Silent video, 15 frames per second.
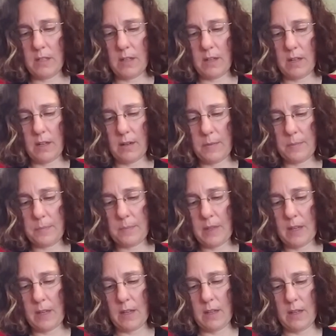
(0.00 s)

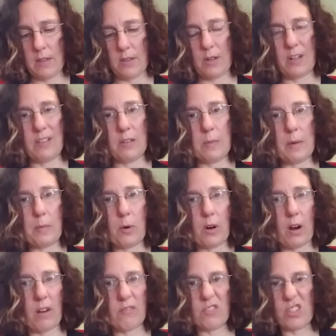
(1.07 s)
They're a little bit more
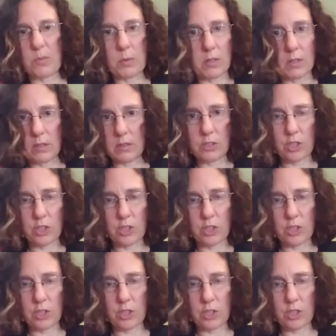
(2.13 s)
comfortable.